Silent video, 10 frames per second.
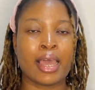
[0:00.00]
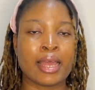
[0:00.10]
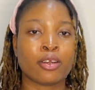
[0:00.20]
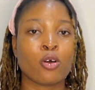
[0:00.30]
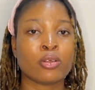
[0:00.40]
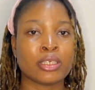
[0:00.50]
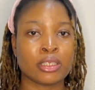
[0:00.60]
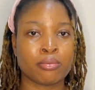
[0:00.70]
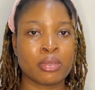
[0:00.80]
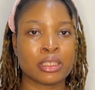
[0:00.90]
And all
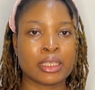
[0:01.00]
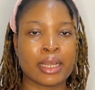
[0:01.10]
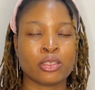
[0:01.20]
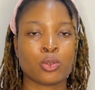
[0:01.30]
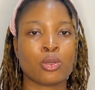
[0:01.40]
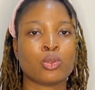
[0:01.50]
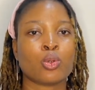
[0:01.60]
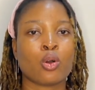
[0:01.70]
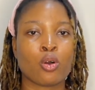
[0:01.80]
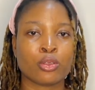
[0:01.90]
this means that it's going to
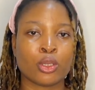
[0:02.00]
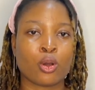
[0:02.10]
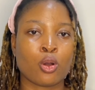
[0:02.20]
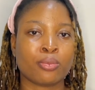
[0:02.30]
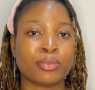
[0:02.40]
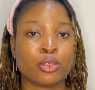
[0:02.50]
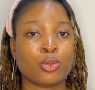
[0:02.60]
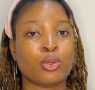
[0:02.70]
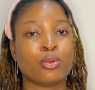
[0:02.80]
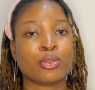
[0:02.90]
cause your company
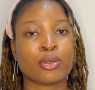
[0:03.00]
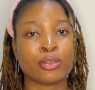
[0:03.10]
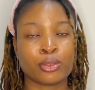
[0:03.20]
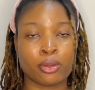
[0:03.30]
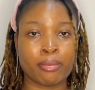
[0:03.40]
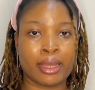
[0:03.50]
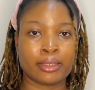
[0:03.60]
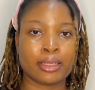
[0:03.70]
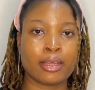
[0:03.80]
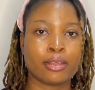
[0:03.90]
to lose
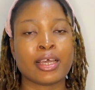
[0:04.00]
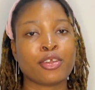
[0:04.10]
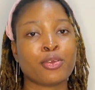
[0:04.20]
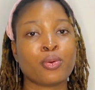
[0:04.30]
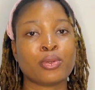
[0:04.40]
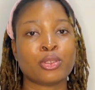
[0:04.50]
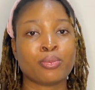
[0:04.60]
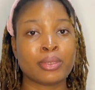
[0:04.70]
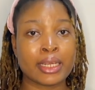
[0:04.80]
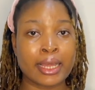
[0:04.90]
customers. Now, you don't want to
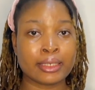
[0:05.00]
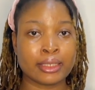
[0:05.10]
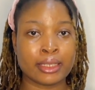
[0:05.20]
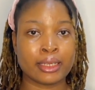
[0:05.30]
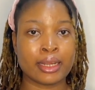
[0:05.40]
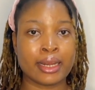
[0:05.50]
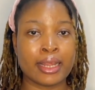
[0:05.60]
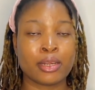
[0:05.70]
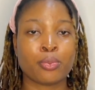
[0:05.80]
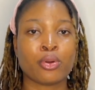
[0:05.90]
be that designer
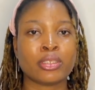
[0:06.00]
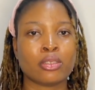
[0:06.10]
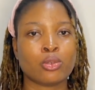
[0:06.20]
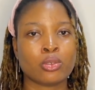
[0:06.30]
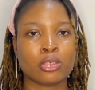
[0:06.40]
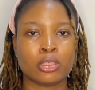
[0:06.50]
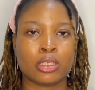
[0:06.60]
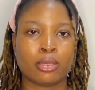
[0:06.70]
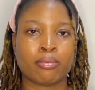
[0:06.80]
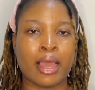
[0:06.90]
that they brought into the
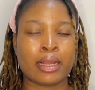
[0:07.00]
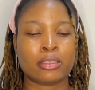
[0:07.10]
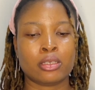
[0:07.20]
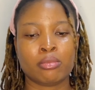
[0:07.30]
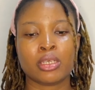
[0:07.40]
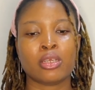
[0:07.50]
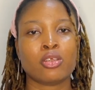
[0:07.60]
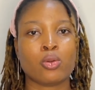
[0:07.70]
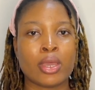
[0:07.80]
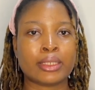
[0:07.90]
team and
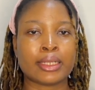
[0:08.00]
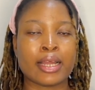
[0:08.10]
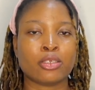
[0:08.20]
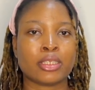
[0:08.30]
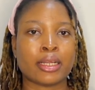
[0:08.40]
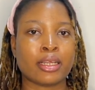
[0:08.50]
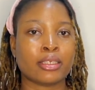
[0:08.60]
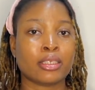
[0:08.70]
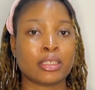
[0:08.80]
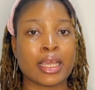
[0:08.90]
immediately you entered, you
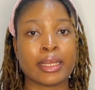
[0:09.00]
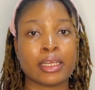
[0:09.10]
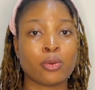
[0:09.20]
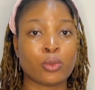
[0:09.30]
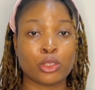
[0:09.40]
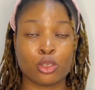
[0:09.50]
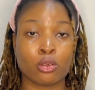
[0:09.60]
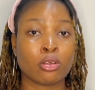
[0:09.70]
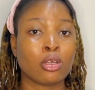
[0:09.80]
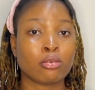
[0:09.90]
started designing with
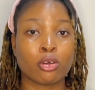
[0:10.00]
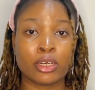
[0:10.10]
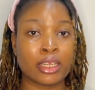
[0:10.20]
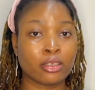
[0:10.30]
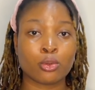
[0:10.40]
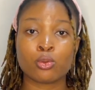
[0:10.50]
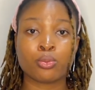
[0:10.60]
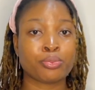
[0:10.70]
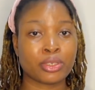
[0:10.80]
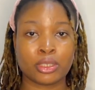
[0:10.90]
your unethical
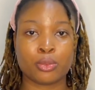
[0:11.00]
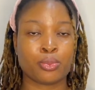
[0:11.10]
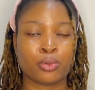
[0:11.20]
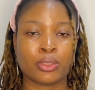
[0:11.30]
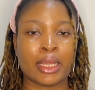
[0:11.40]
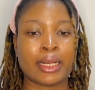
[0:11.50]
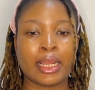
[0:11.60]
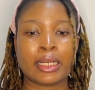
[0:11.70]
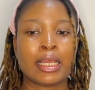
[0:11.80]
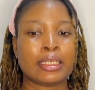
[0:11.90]
principles, and
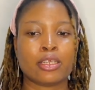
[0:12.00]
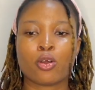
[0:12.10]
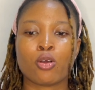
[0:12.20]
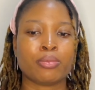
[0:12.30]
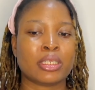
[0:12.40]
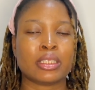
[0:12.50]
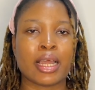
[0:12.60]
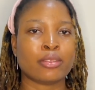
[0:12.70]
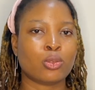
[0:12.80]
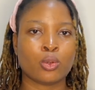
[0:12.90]
then the company
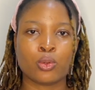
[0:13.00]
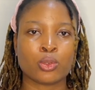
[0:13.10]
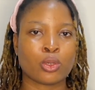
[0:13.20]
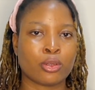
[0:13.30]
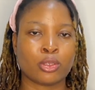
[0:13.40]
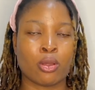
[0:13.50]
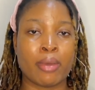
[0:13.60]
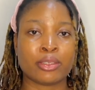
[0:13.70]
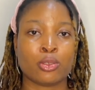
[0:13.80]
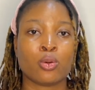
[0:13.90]
starts to lose
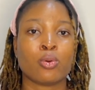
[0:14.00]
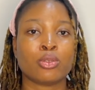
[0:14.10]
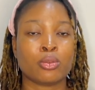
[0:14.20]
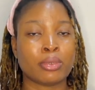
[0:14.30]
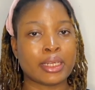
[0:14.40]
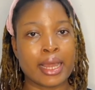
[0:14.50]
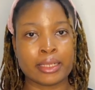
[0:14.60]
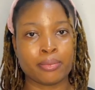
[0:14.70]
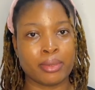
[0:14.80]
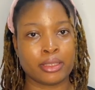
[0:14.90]
customers. You don't want to be
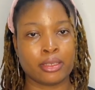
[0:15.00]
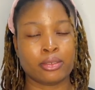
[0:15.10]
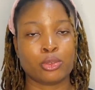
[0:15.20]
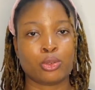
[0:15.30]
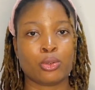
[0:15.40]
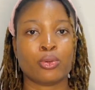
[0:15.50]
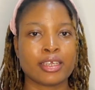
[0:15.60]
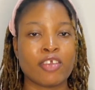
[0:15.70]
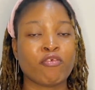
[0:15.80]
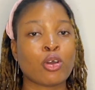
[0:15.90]
that person. So
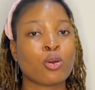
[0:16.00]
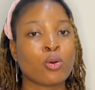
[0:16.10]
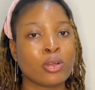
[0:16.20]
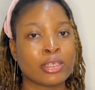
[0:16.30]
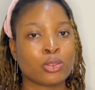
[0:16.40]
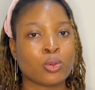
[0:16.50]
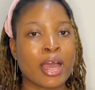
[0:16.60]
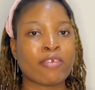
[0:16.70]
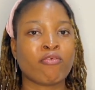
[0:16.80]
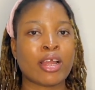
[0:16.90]
if your goal is to
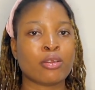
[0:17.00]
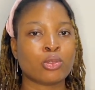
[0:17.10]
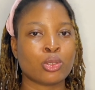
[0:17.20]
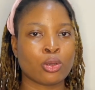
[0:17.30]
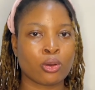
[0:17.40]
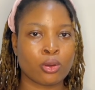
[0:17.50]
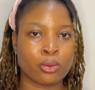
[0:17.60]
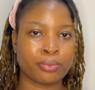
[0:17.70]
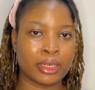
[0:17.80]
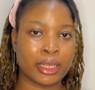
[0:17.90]
add value to your
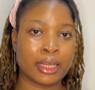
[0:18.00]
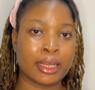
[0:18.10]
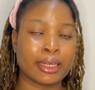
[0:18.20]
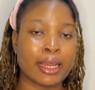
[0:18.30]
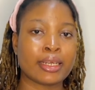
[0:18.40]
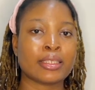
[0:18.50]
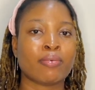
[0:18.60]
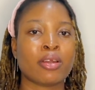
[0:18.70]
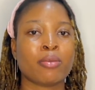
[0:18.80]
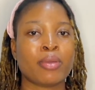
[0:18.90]
company, then it's
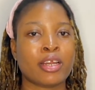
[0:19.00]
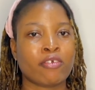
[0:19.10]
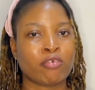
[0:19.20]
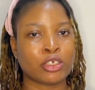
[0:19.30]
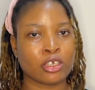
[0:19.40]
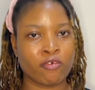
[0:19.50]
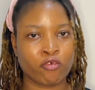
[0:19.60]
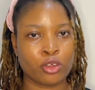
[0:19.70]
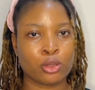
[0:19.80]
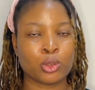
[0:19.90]
very beneficial
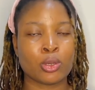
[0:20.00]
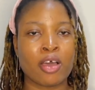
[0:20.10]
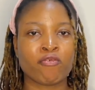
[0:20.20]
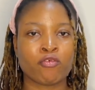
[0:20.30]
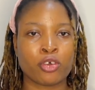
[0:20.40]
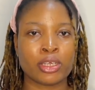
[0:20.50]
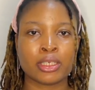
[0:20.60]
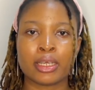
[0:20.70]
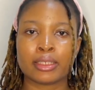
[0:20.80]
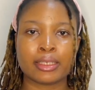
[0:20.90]
for you to avoid
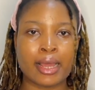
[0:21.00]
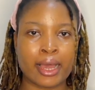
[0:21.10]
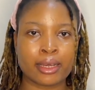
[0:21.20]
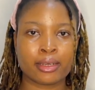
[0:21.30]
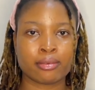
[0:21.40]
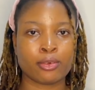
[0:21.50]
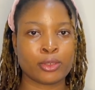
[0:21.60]
dark or